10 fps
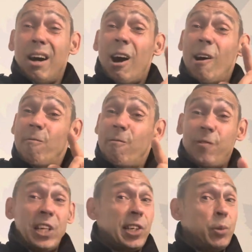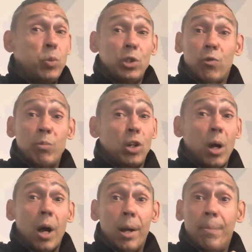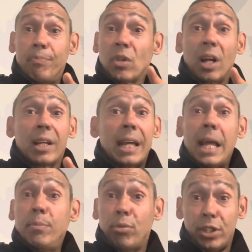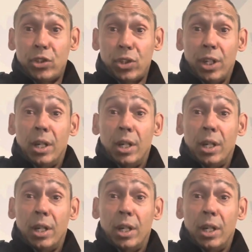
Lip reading: I think he was from Cambridge,